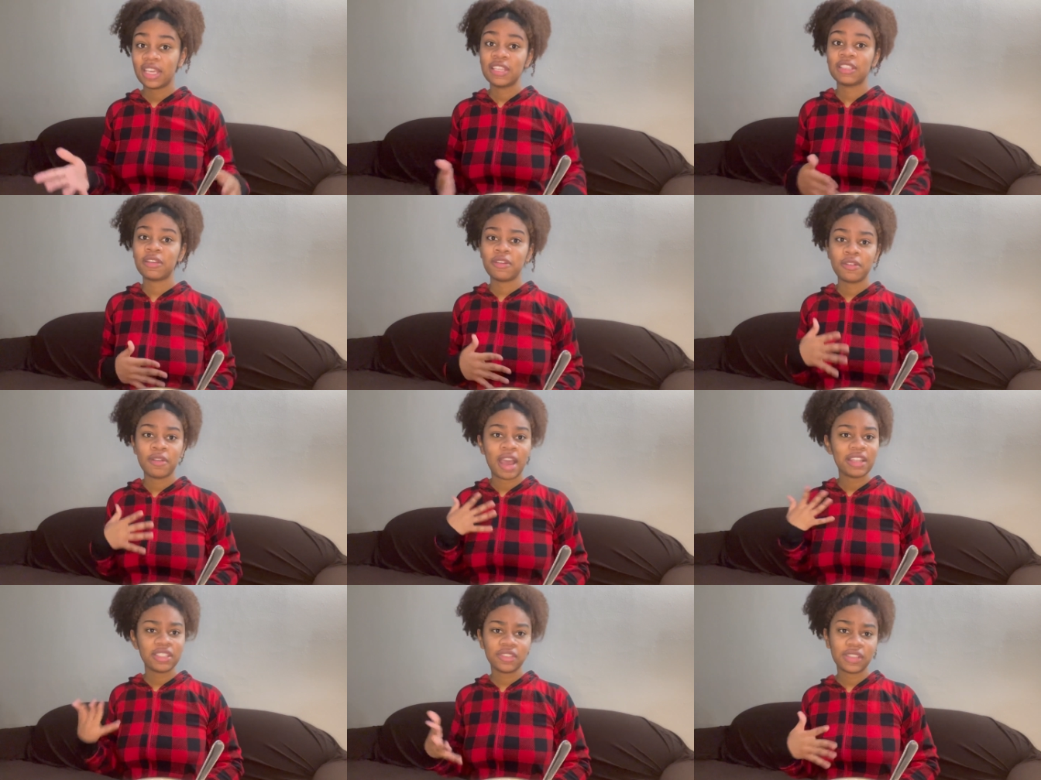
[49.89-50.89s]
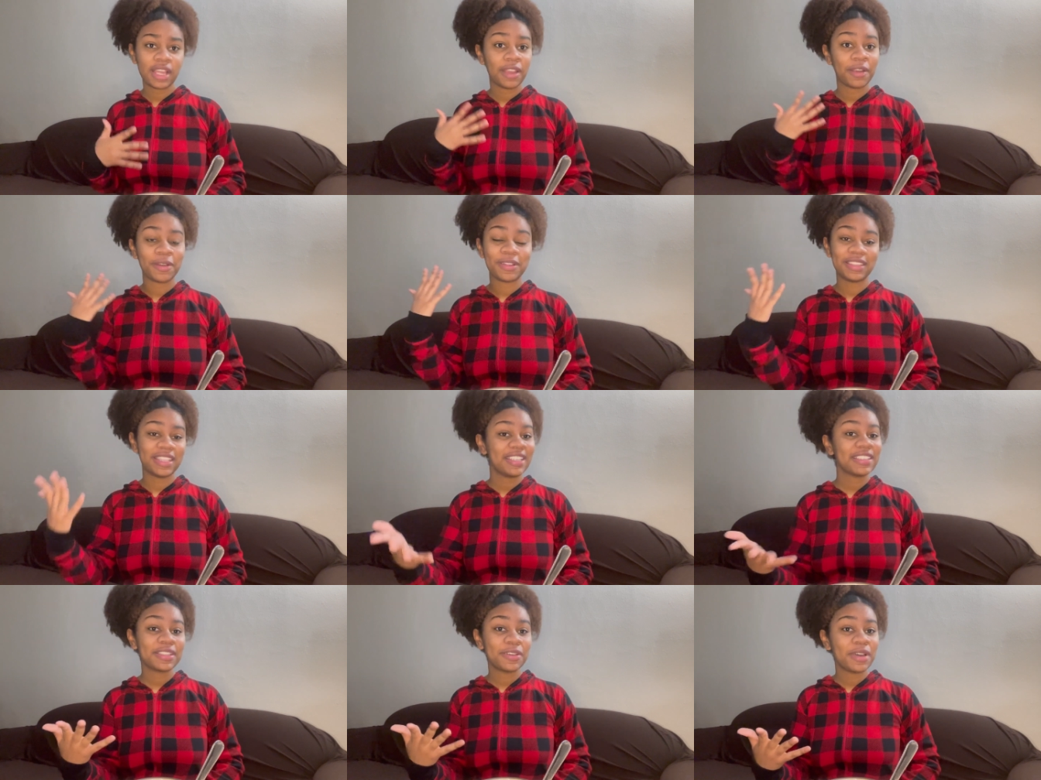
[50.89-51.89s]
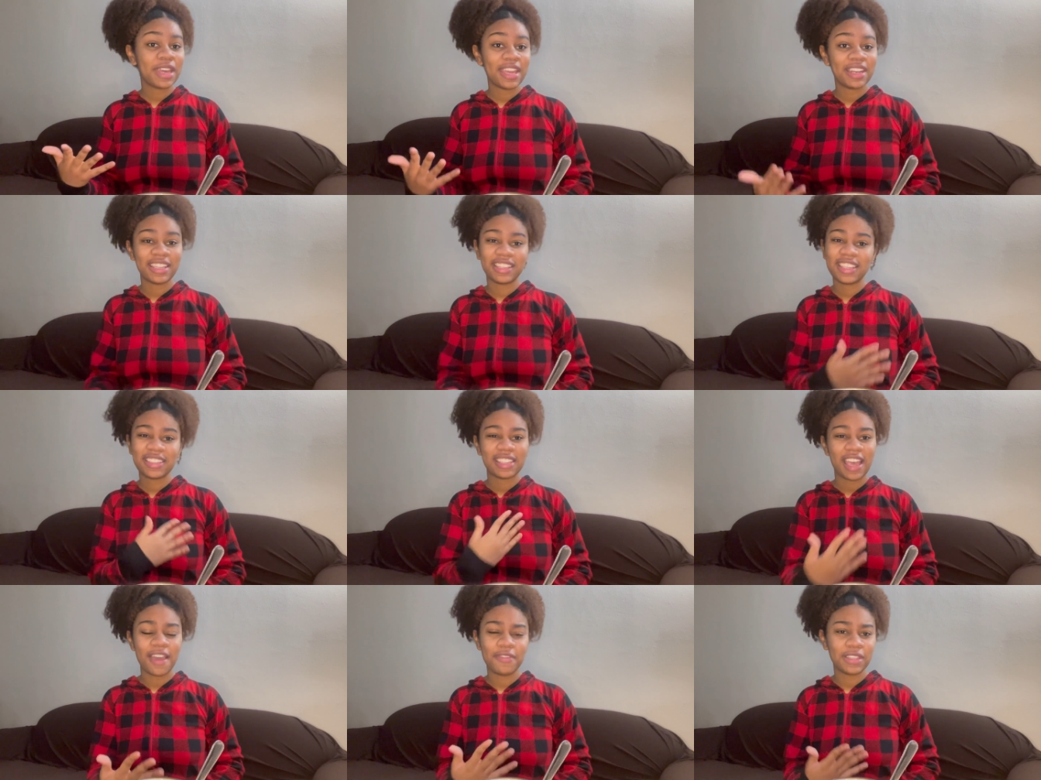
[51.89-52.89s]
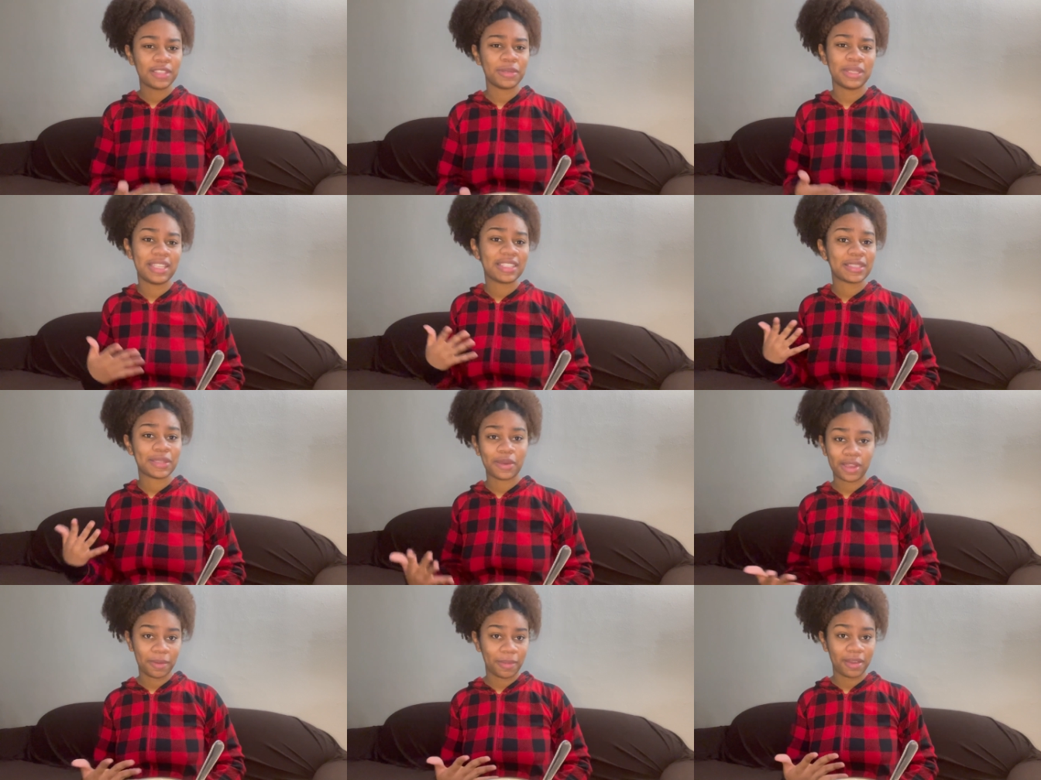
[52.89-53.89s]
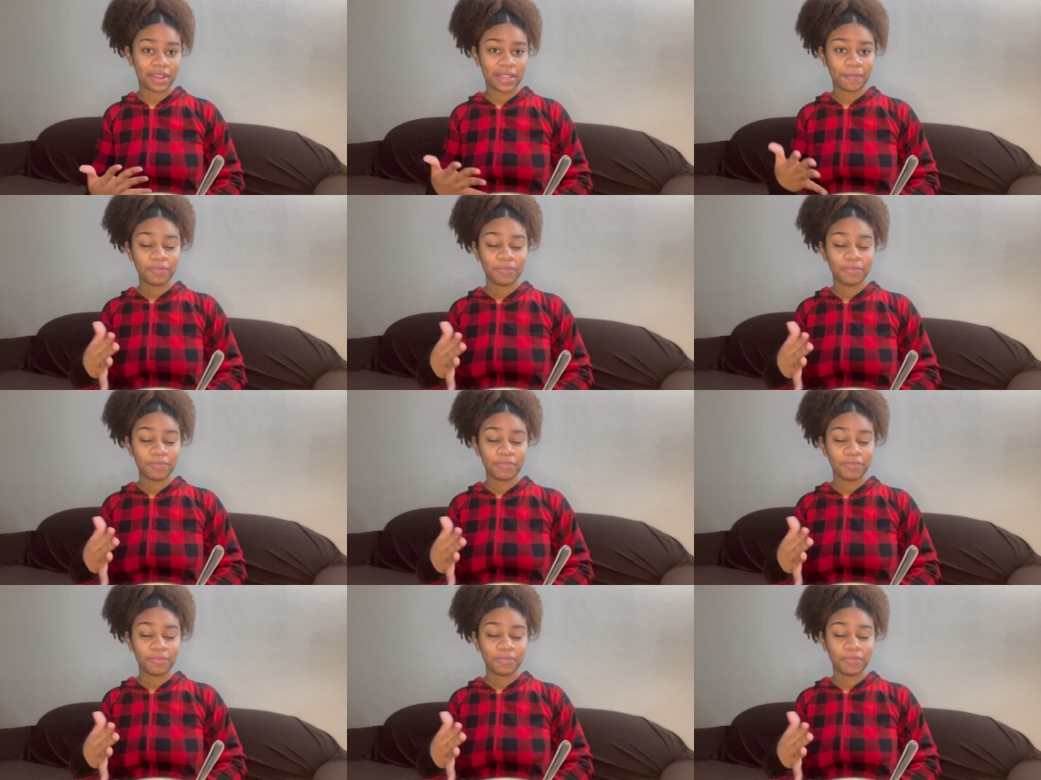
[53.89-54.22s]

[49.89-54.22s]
So I just feel like let's go ahead and let's dive into it. Let's talk about it.